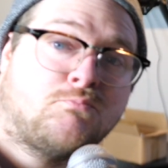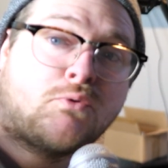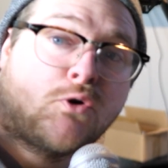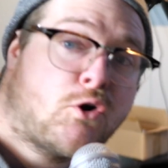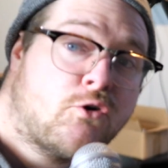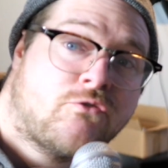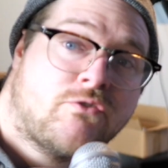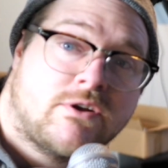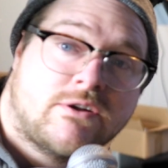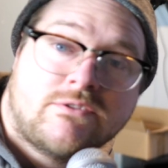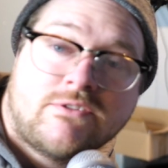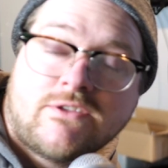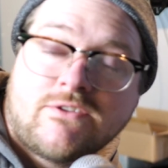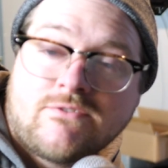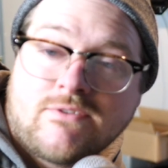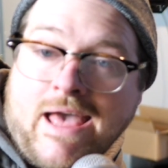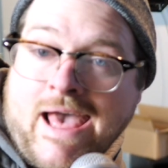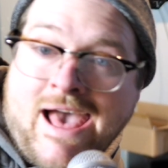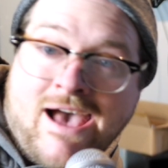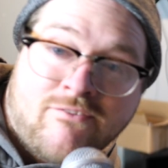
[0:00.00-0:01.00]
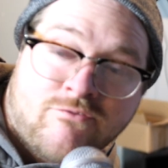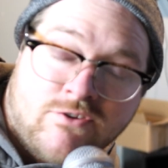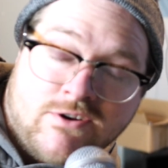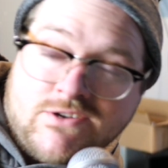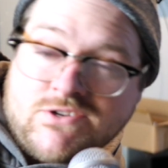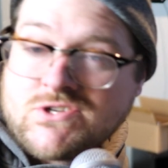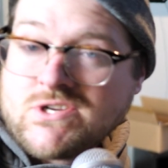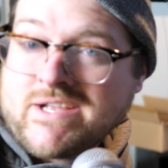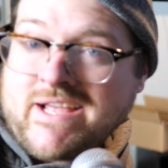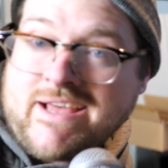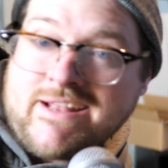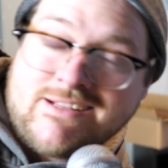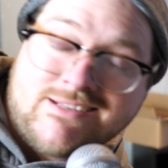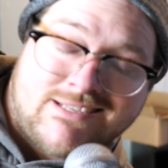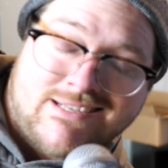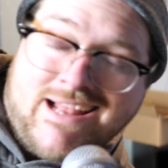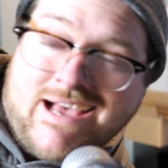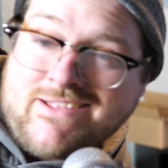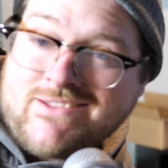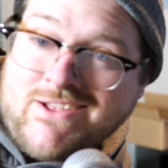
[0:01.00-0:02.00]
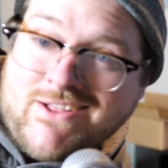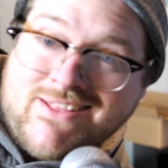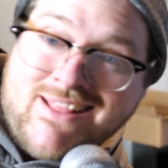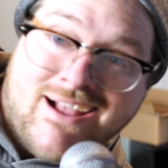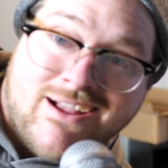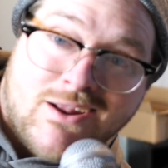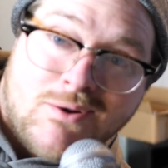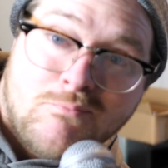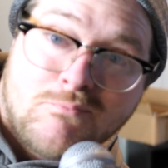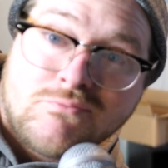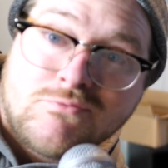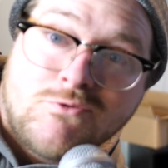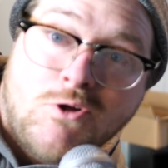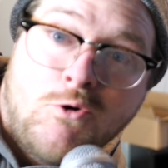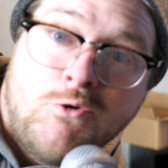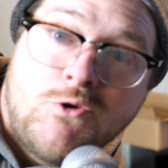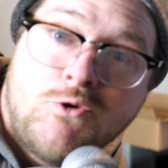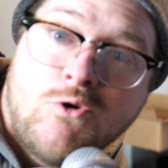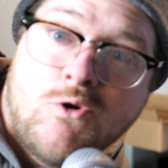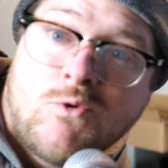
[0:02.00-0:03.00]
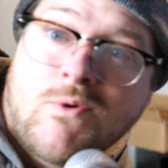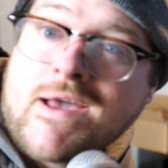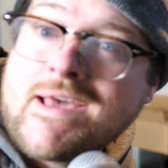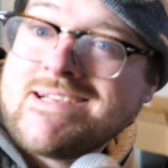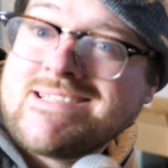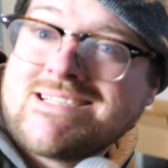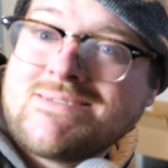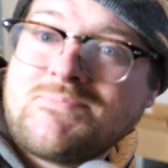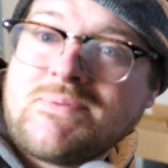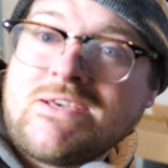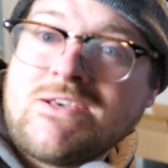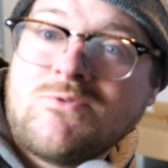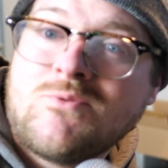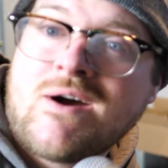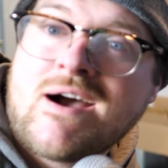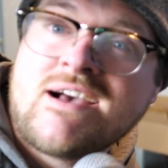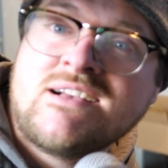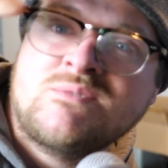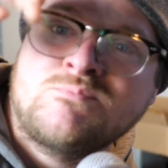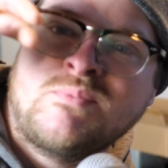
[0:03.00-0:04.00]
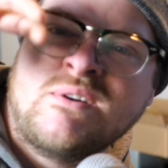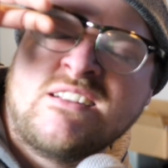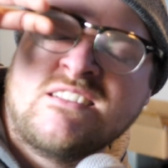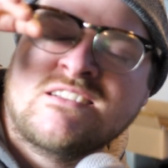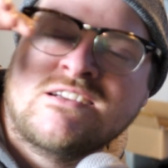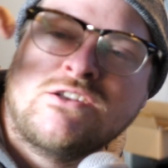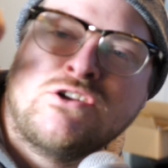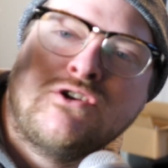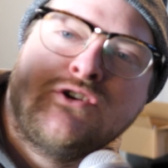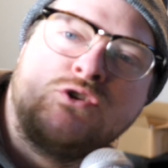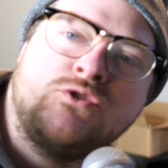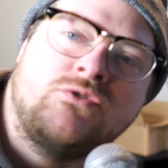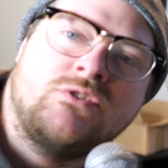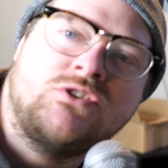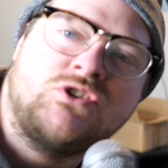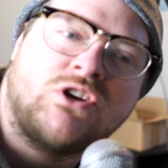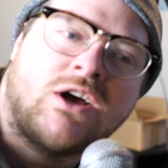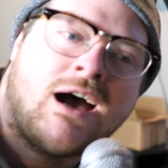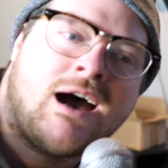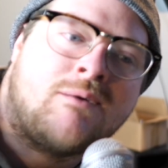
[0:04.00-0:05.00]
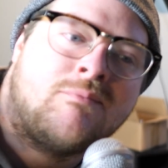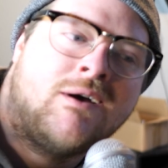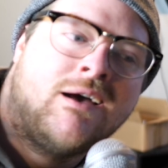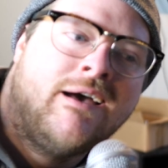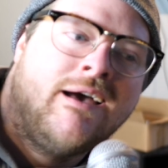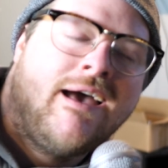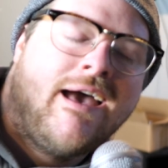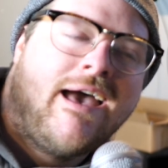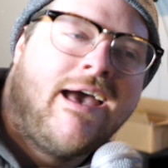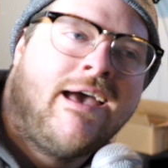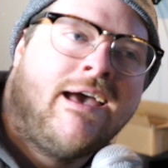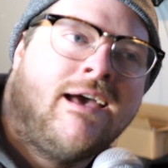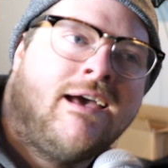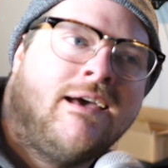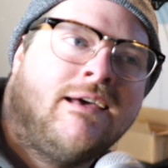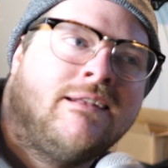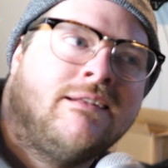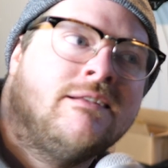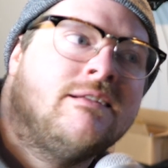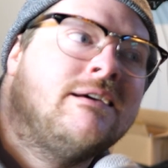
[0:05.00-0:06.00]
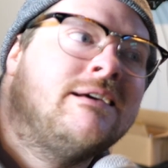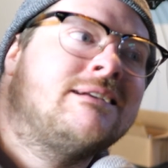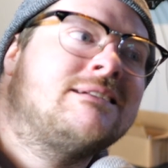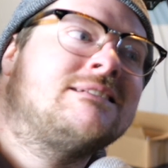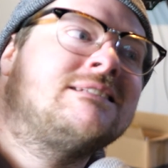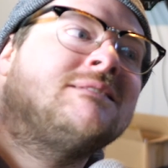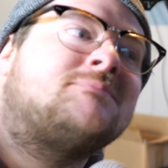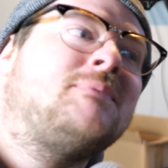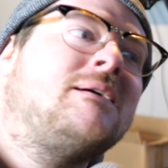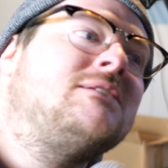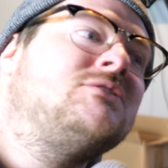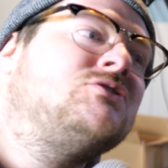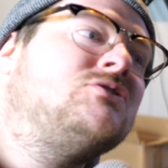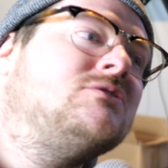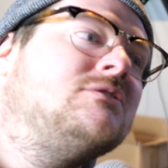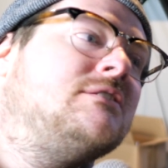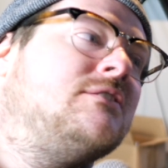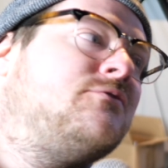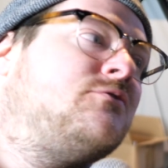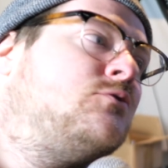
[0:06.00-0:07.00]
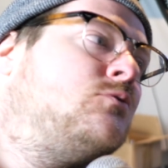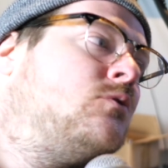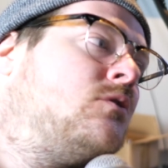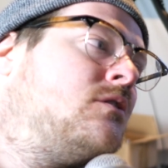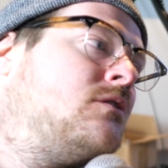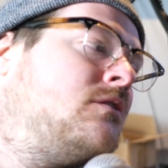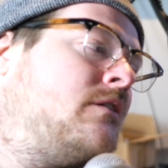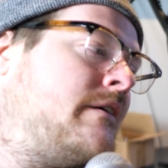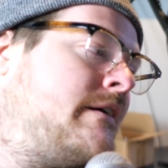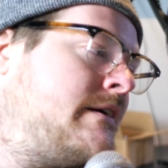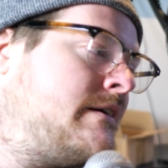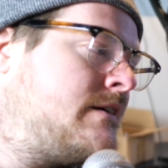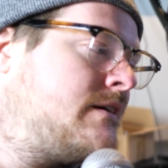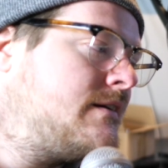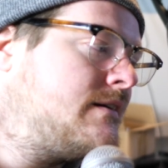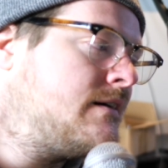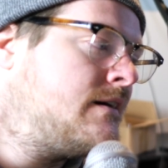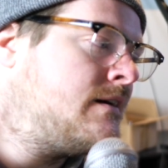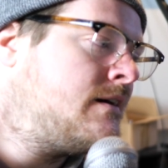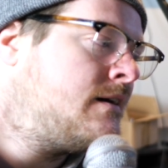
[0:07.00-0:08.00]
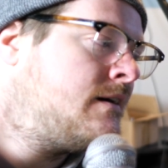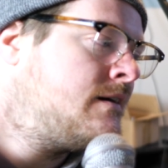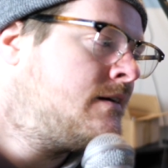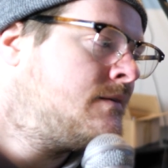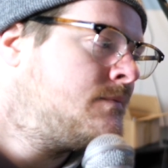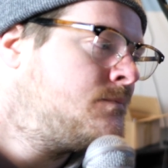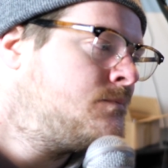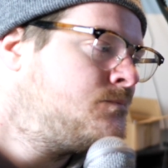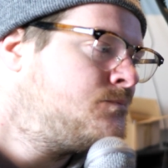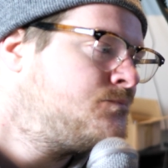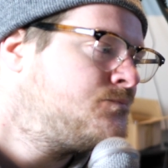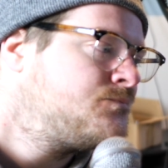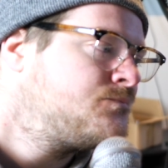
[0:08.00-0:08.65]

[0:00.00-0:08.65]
perfectly average. Again, it's not going to blow you away speed-wise, but it's going to do the job. And especially if you are like, I